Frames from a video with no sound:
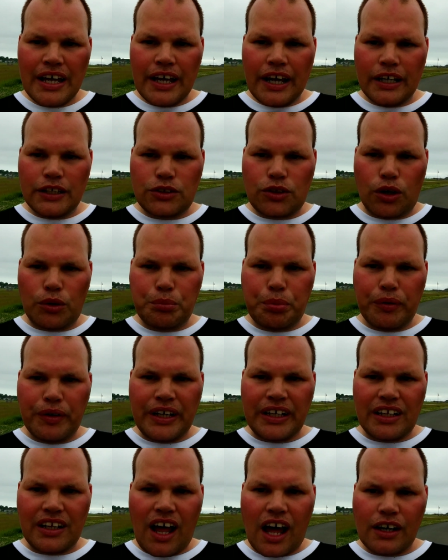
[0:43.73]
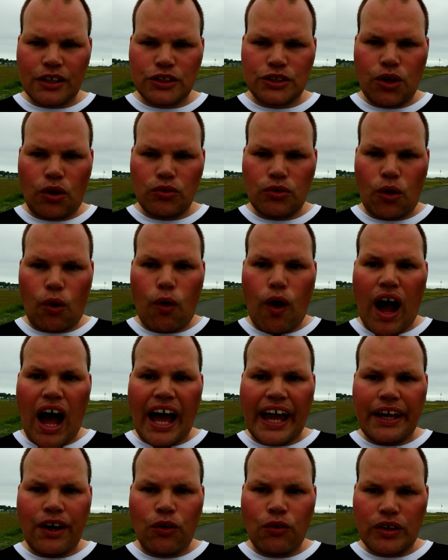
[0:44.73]
It's going to bring a lot of snow in
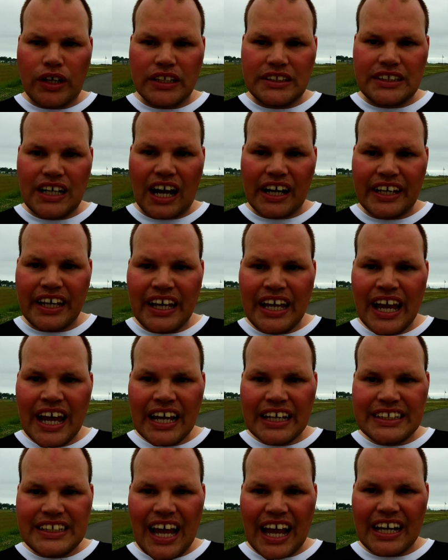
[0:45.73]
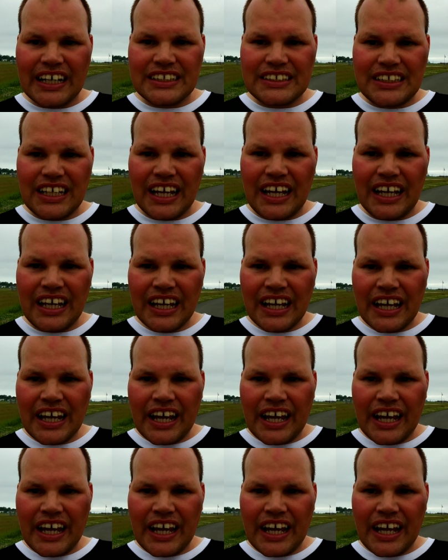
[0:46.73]
Ohio, Kentucky, Tennessee,